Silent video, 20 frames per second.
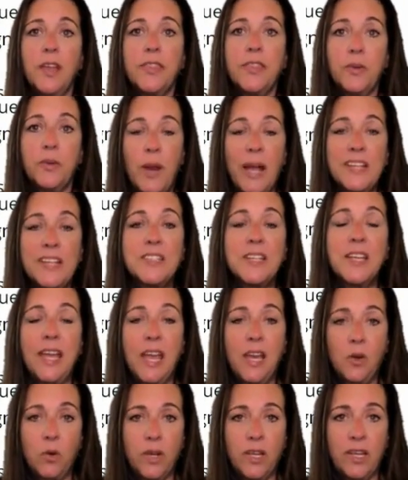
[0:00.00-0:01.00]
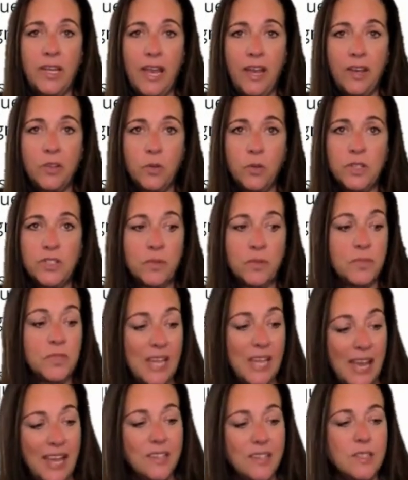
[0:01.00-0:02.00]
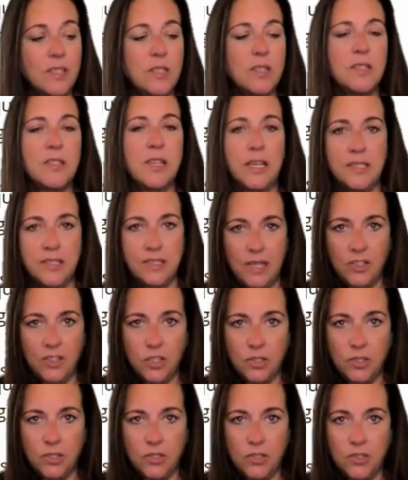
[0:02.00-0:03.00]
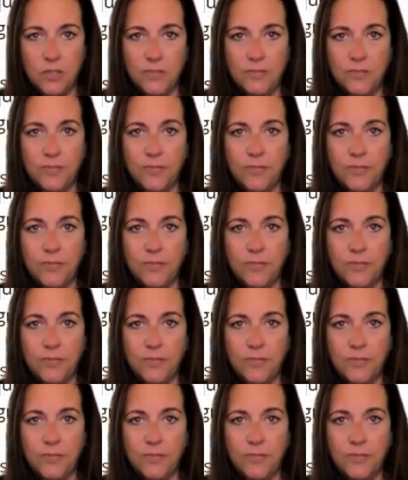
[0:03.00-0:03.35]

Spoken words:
thoracic aortic aneurysms and dissections.